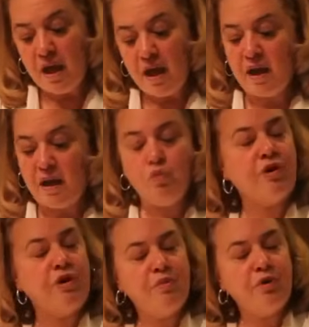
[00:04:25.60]
And
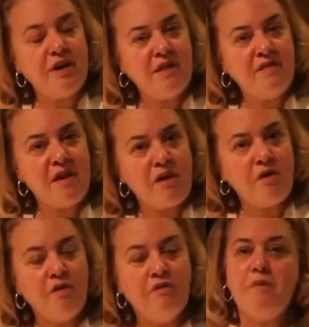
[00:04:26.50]
we're going to put it in
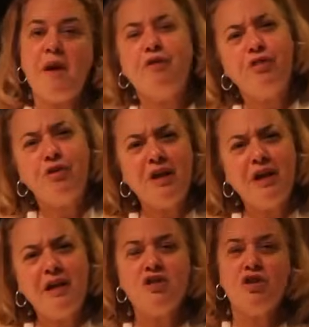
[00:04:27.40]
there for about
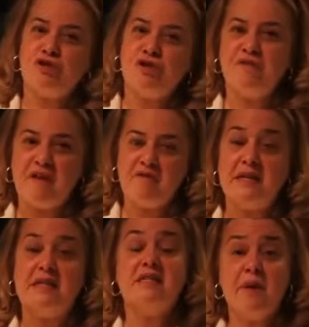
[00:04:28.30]
30 to 35
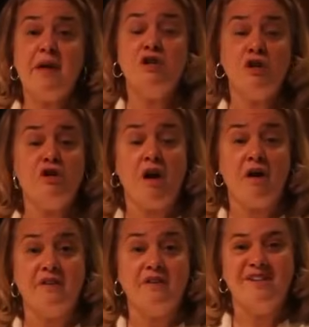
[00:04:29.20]
minutes, depending on your
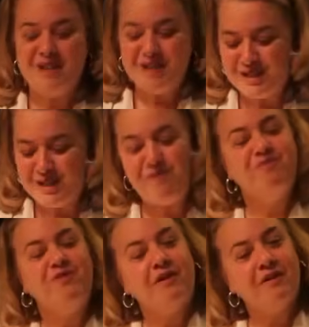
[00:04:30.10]
oven. So
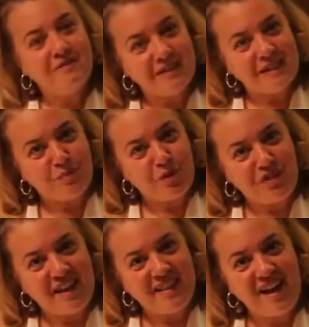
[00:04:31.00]
let's put
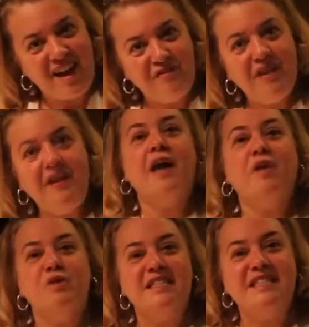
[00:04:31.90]
that in the oven and
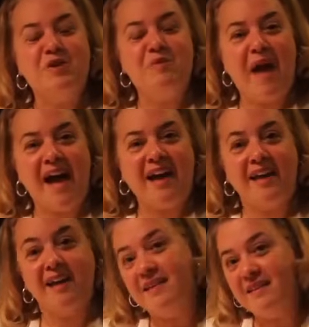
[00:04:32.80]
we'll see you back
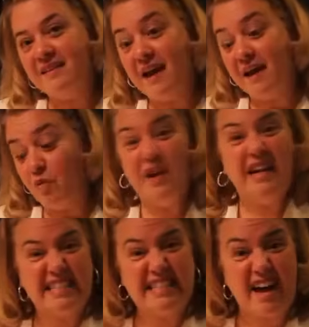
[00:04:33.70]
when
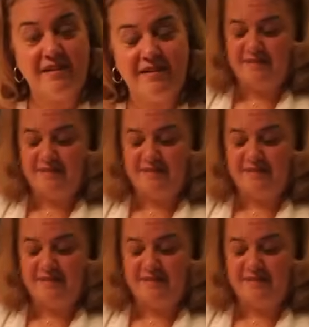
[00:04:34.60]
it's done.